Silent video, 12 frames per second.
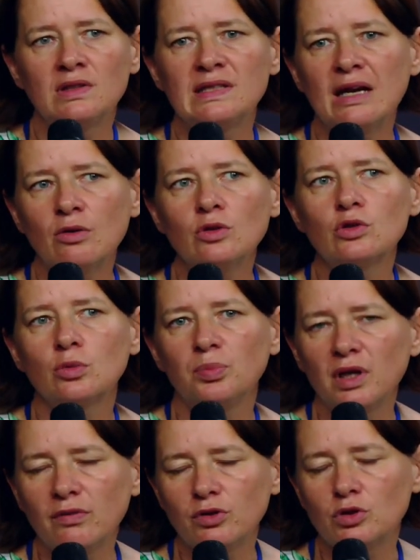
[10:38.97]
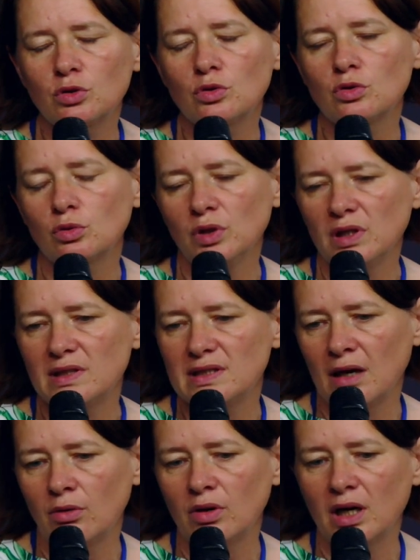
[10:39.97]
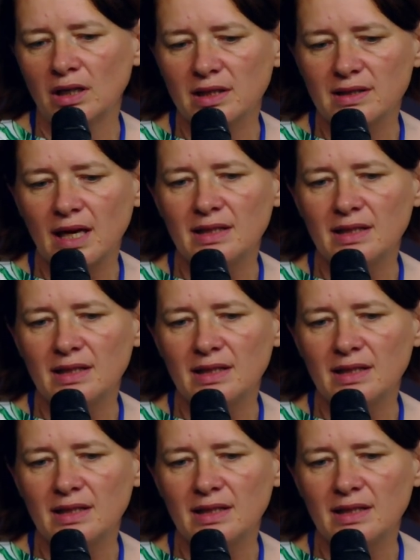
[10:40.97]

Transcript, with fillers: And occasionally, especially,